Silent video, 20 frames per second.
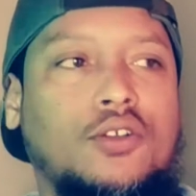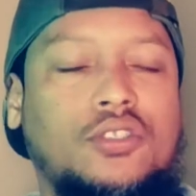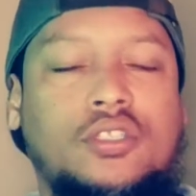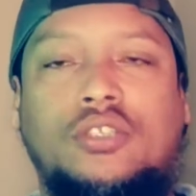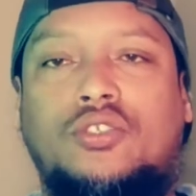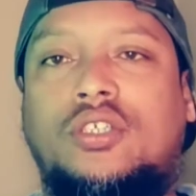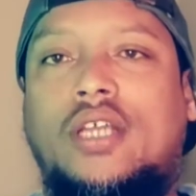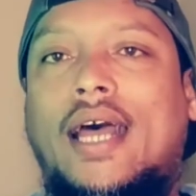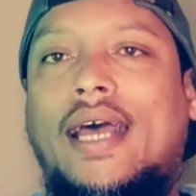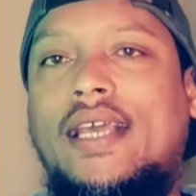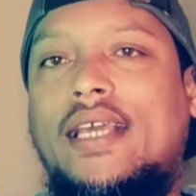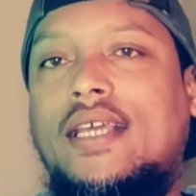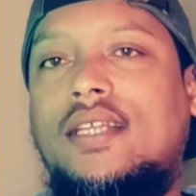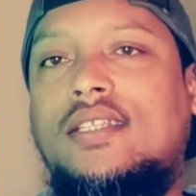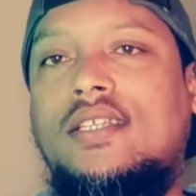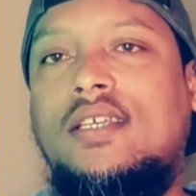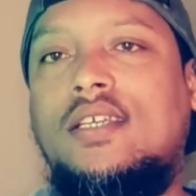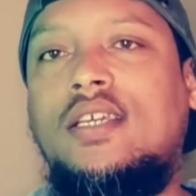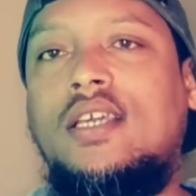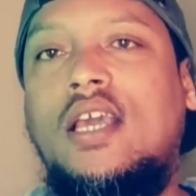
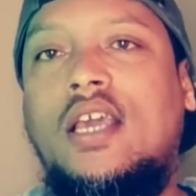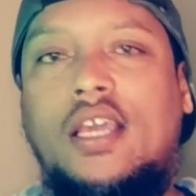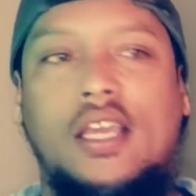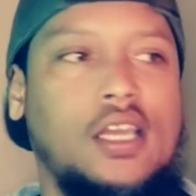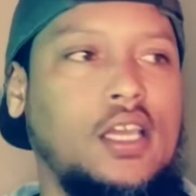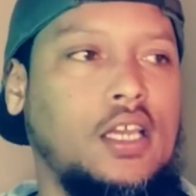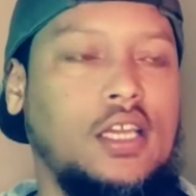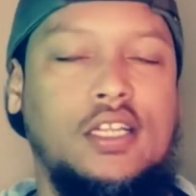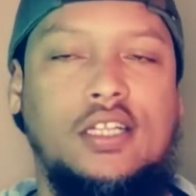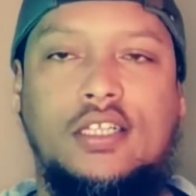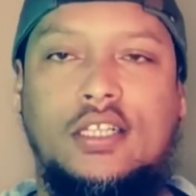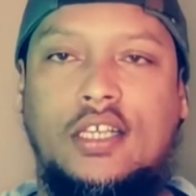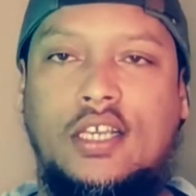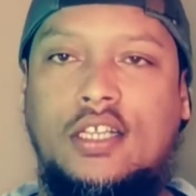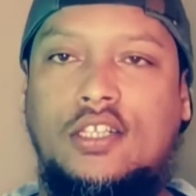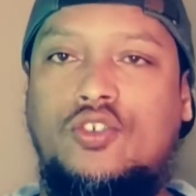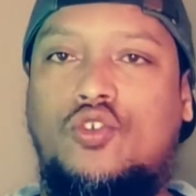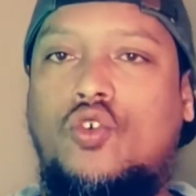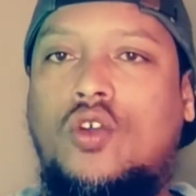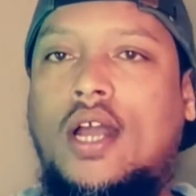society, in
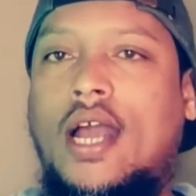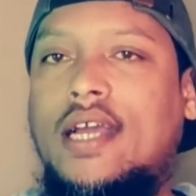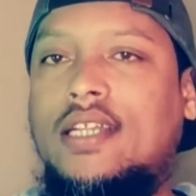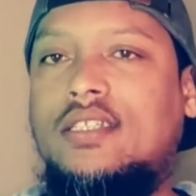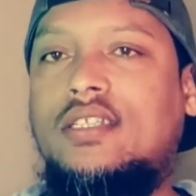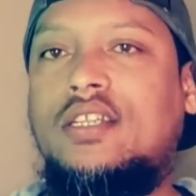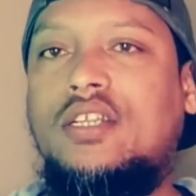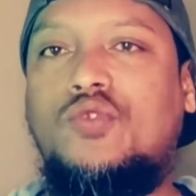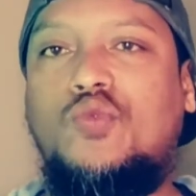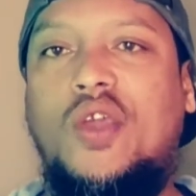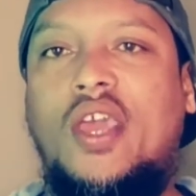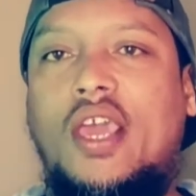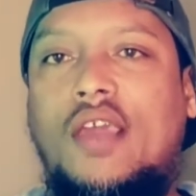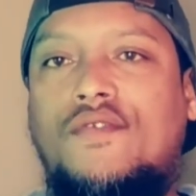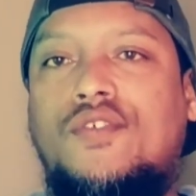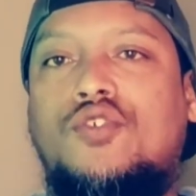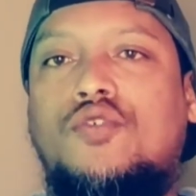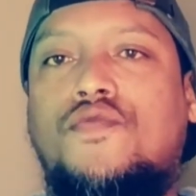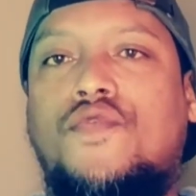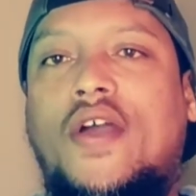your country, wherever
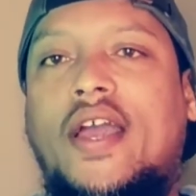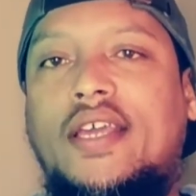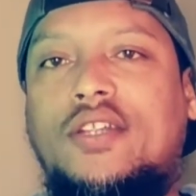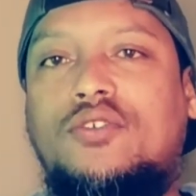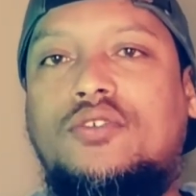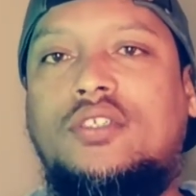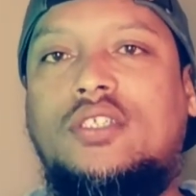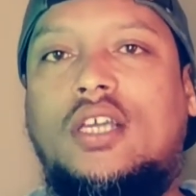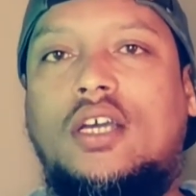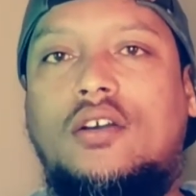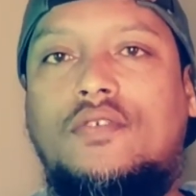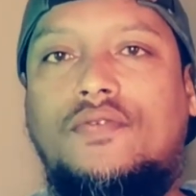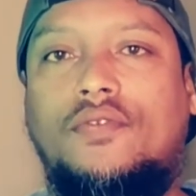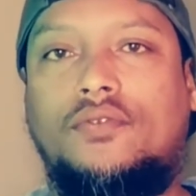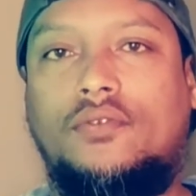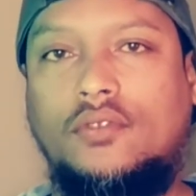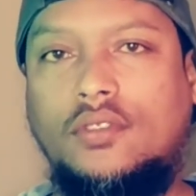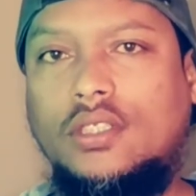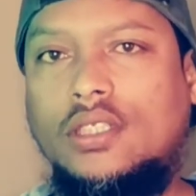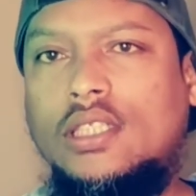you find yourself.
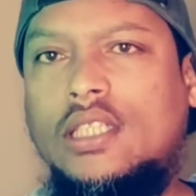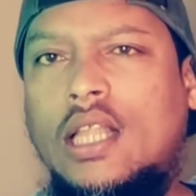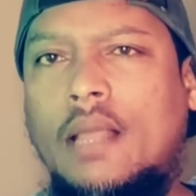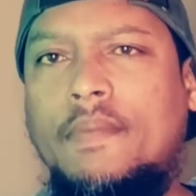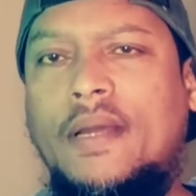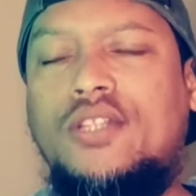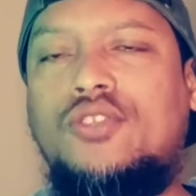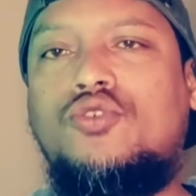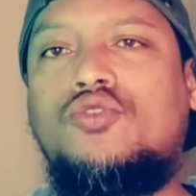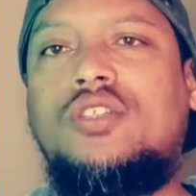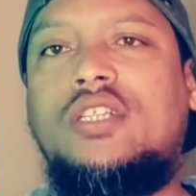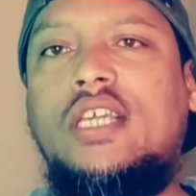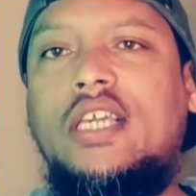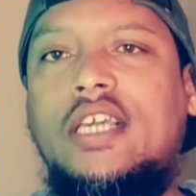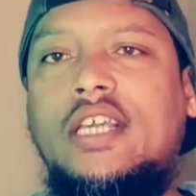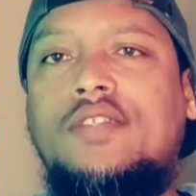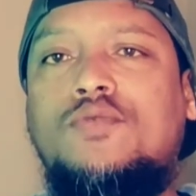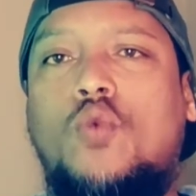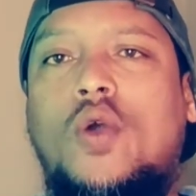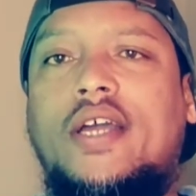But you
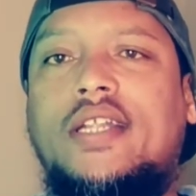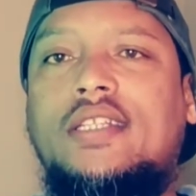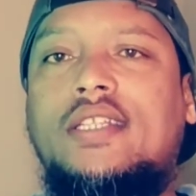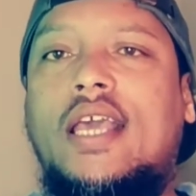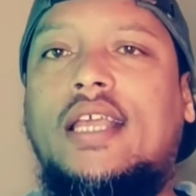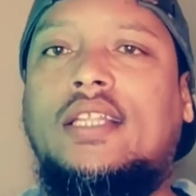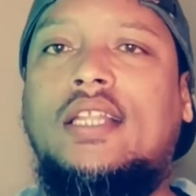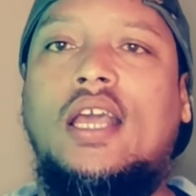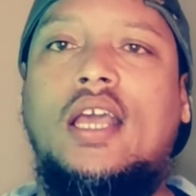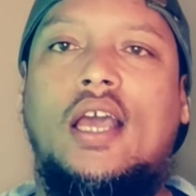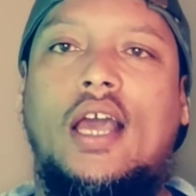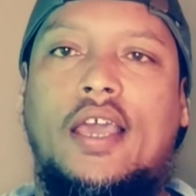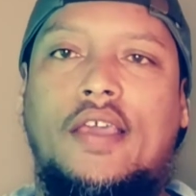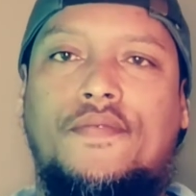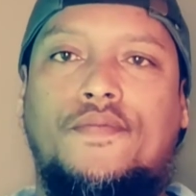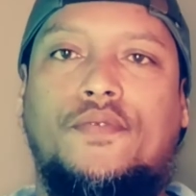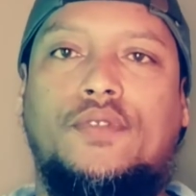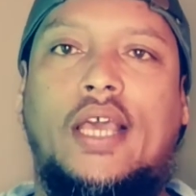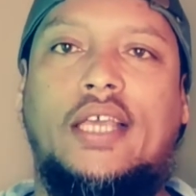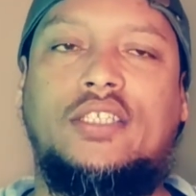need one
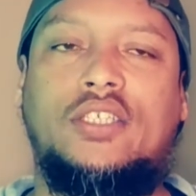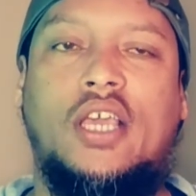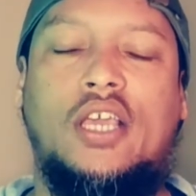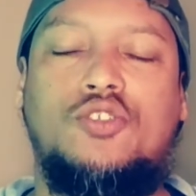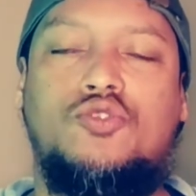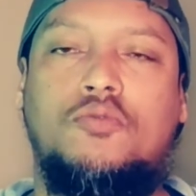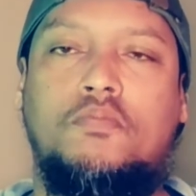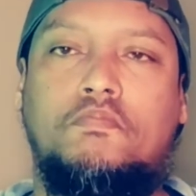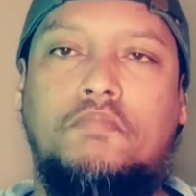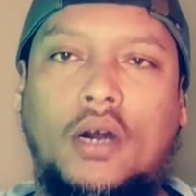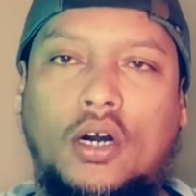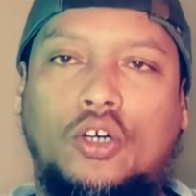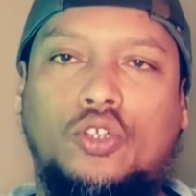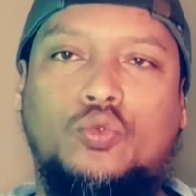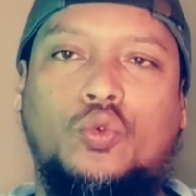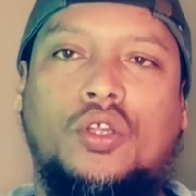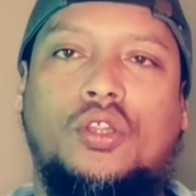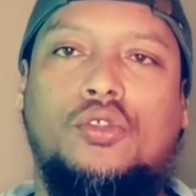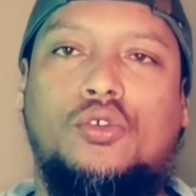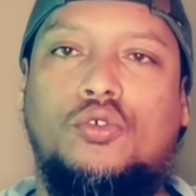that's going to build
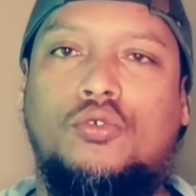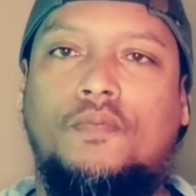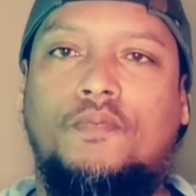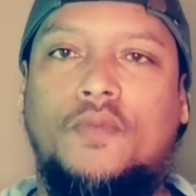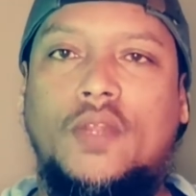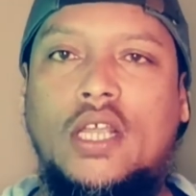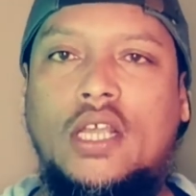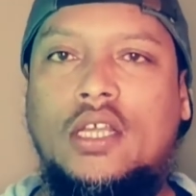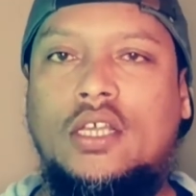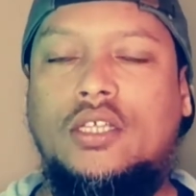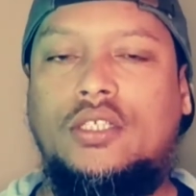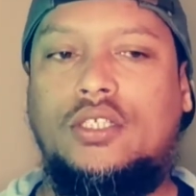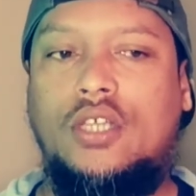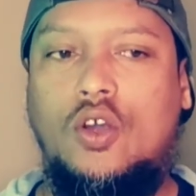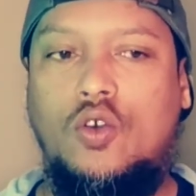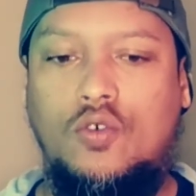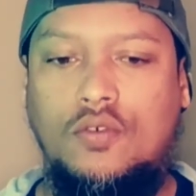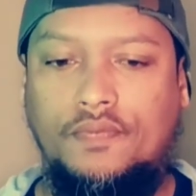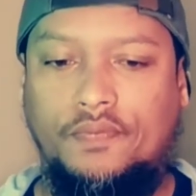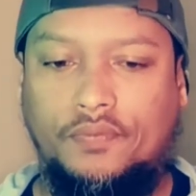with you.
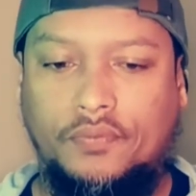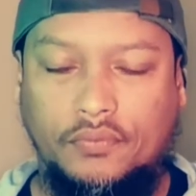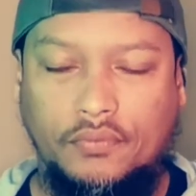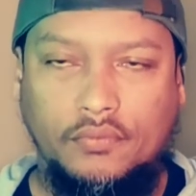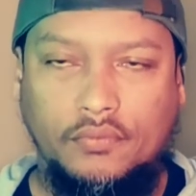So